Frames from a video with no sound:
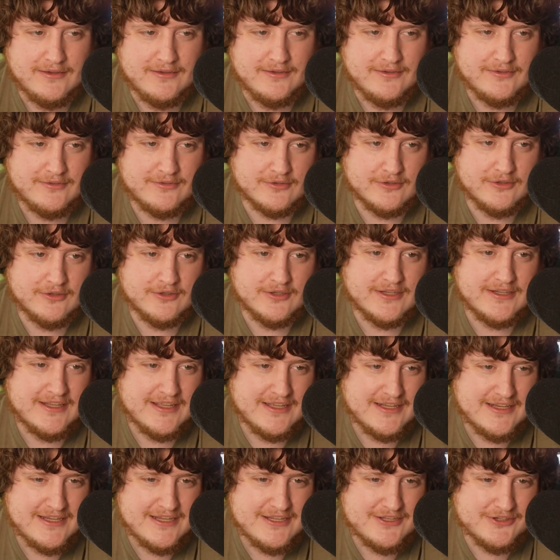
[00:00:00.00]
So in
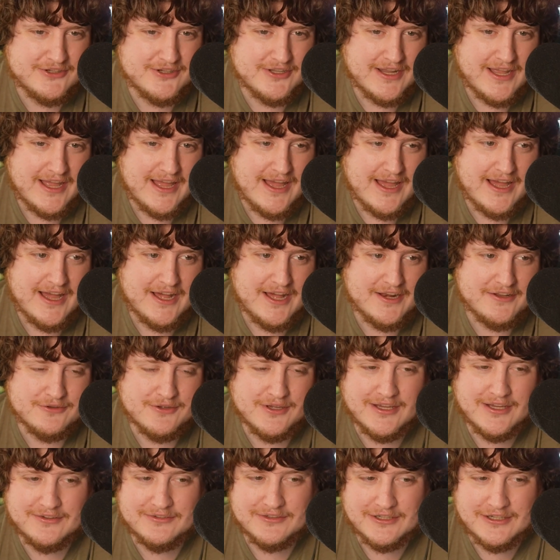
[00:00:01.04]
any good ad, you
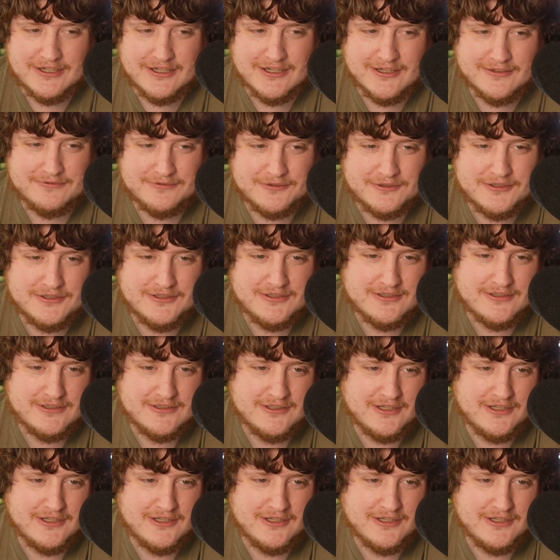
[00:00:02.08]
have an offer.